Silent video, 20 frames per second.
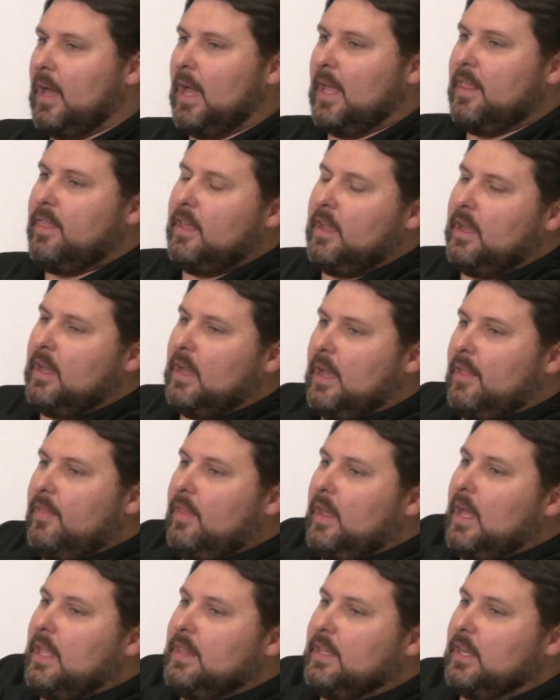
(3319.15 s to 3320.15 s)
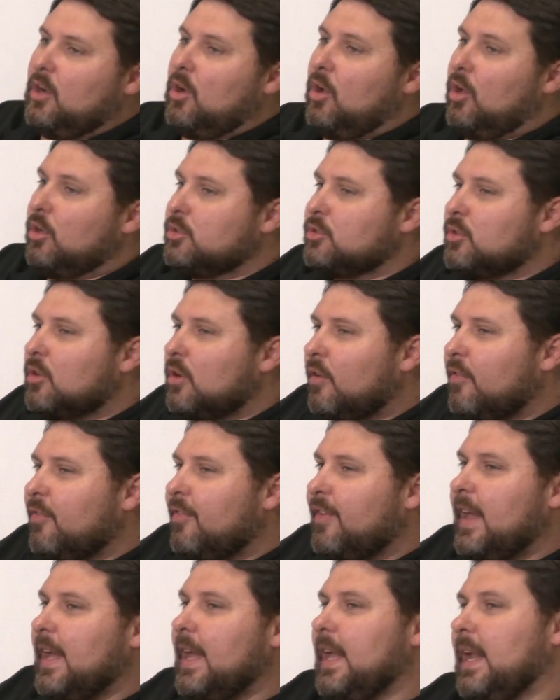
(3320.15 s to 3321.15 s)
I think on the cultural
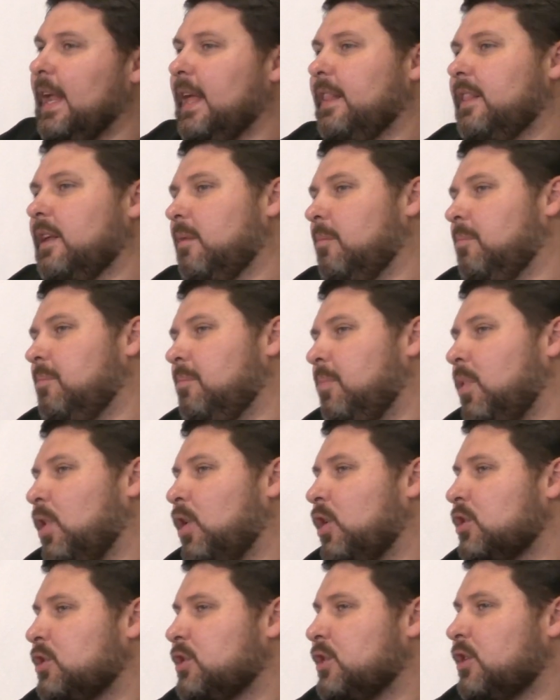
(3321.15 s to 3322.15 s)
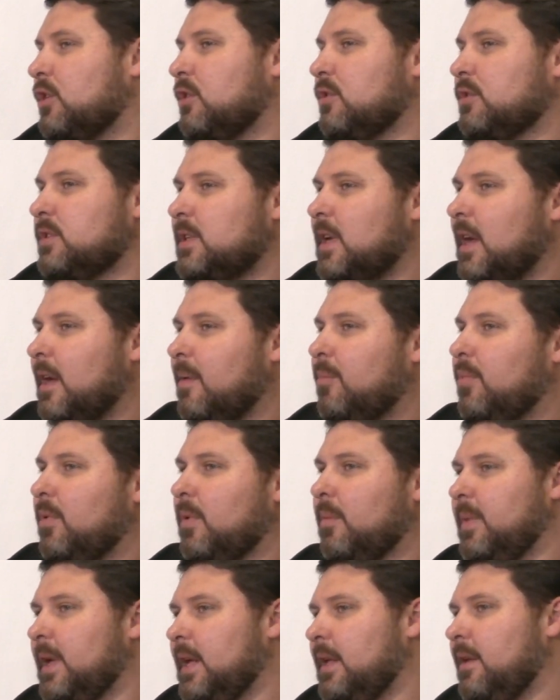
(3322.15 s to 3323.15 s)
fit and the personal
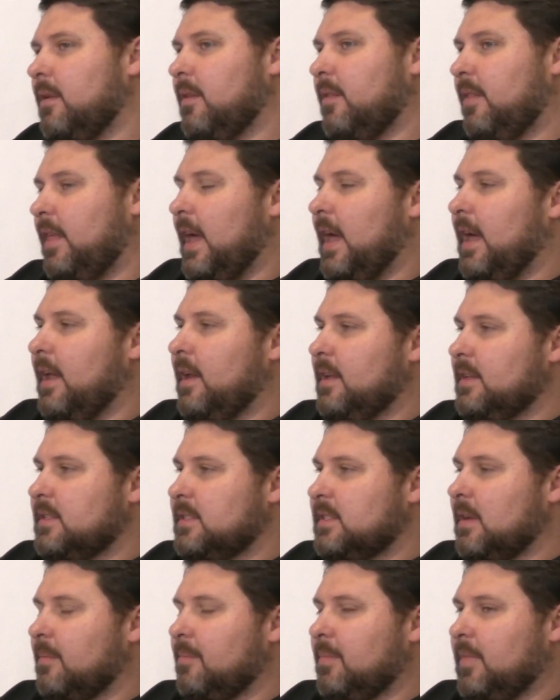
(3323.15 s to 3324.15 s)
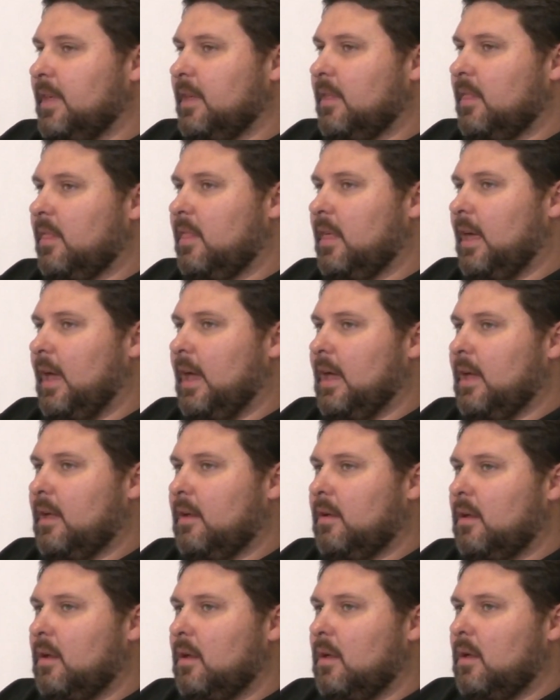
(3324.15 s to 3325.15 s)
temperament, that is something
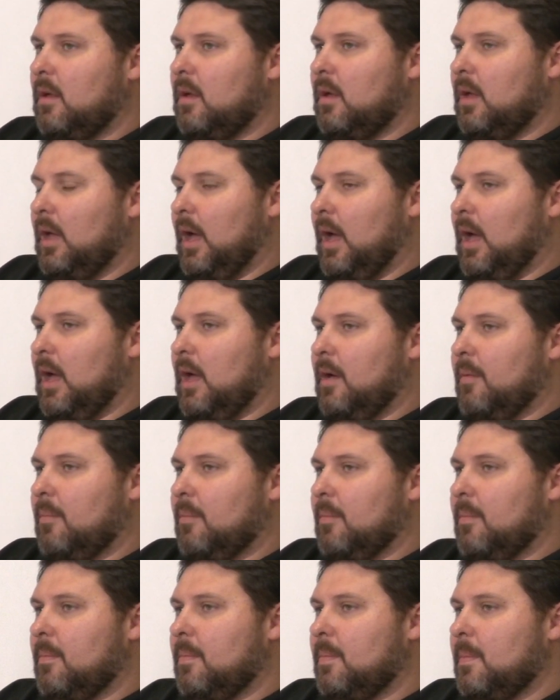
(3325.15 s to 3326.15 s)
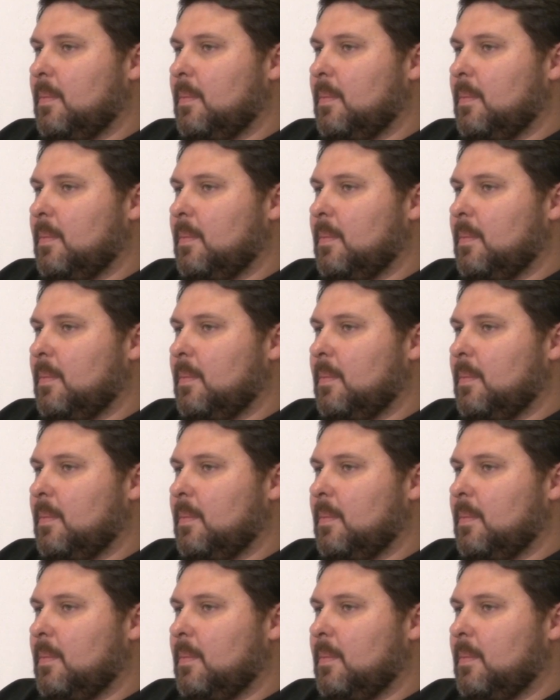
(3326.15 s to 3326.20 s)
that, Meg